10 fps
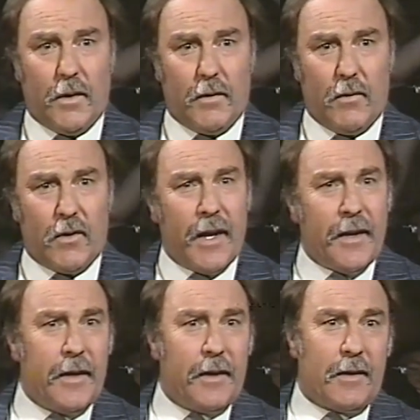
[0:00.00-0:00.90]
Well,
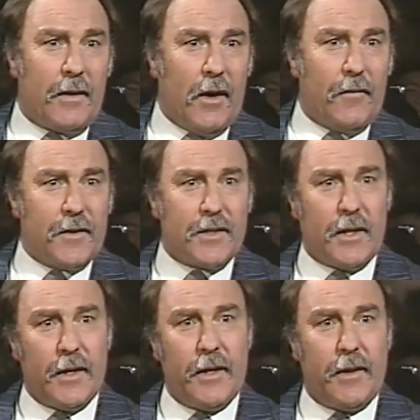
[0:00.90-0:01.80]
Kenny,
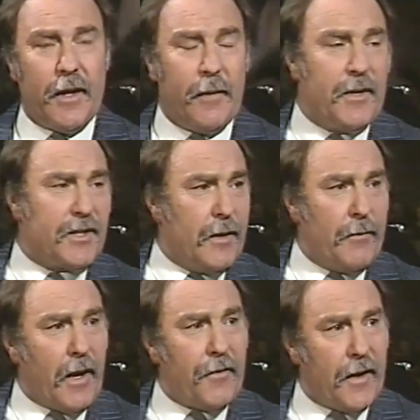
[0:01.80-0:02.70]
obviously, they're missing, but
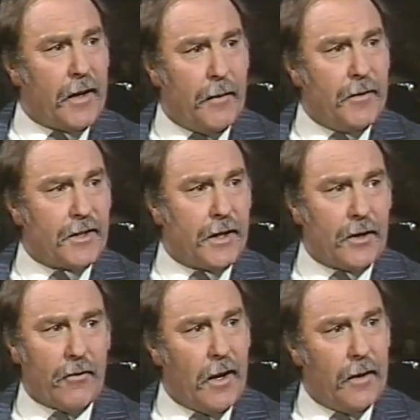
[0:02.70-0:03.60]
I think they're missing
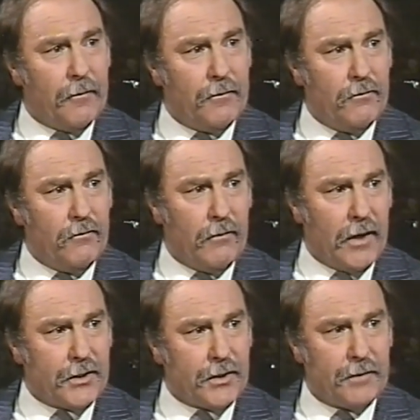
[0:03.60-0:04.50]
Graeme
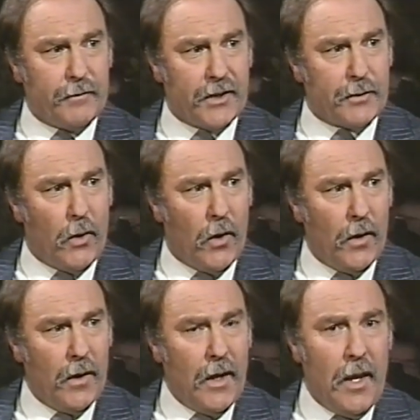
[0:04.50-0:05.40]
much more.
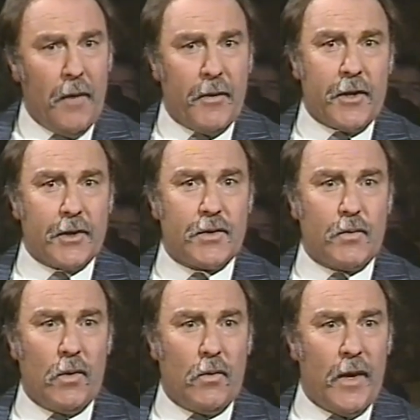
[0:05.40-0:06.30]
Because
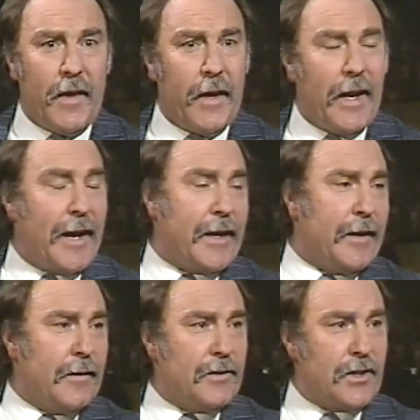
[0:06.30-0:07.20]
where they're lacking
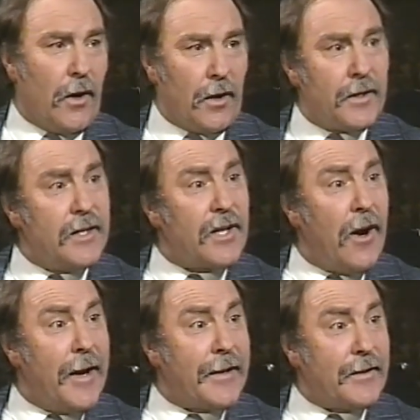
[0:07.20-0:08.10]
in Scotland is
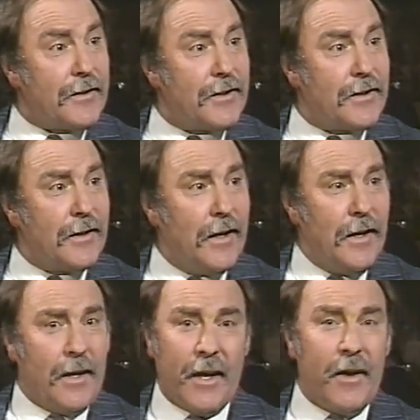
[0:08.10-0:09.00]
guidance.
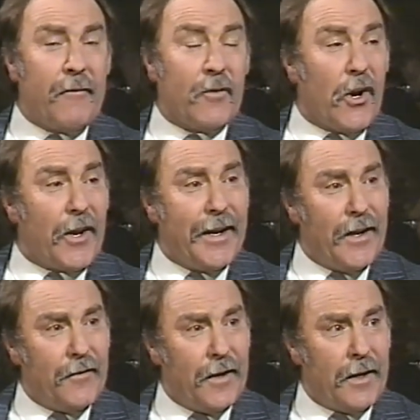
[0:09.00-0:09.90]
They haven't got any
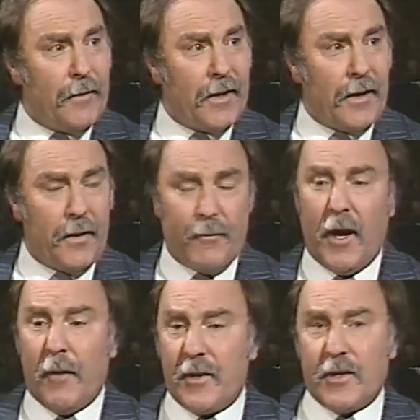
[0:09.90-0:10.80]
of it in the middle of the
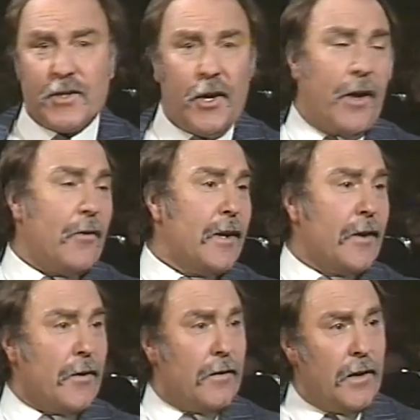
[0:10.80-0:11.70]
park, because not only
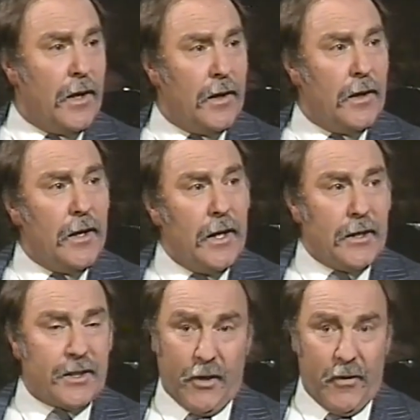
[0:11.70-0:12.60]
can
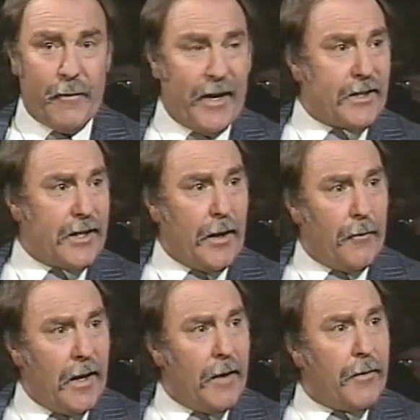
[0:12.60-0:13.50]
Surrey mix it a
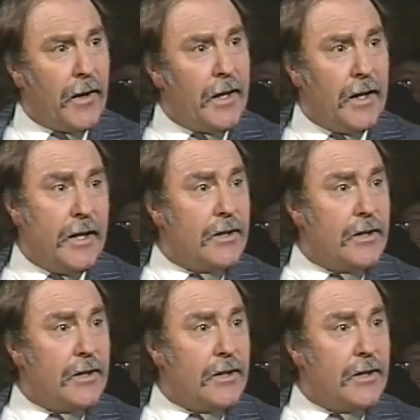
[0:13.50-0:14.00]
bit, but he's